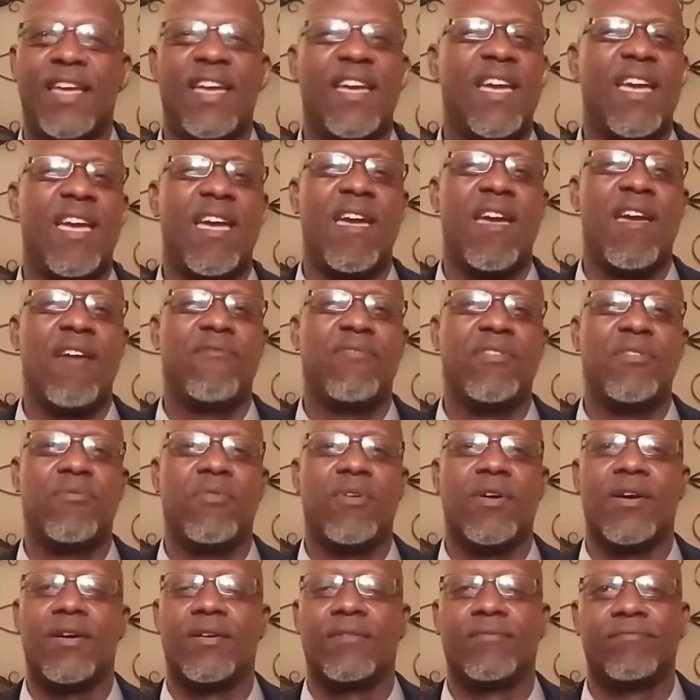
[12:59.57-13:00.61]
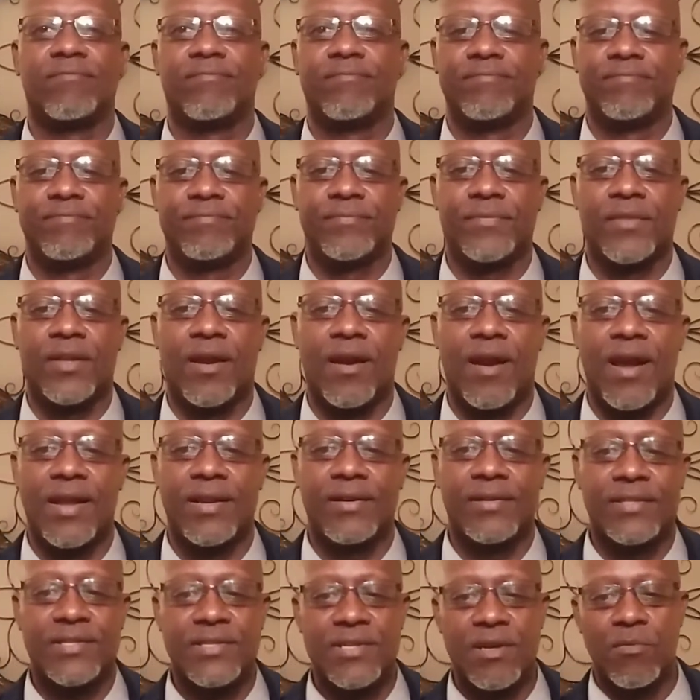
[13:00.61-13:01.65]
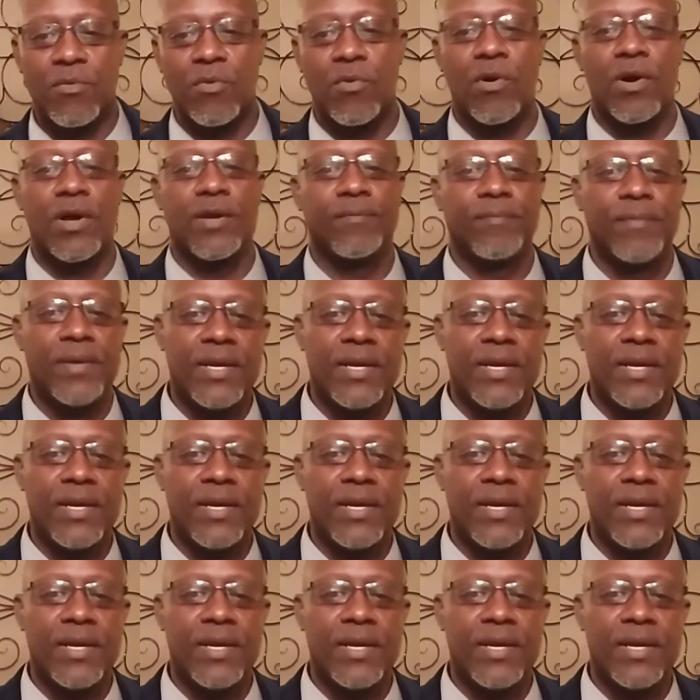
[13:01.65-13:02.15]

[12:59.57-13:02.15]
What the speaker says: Everywhere. All right, that's number 1.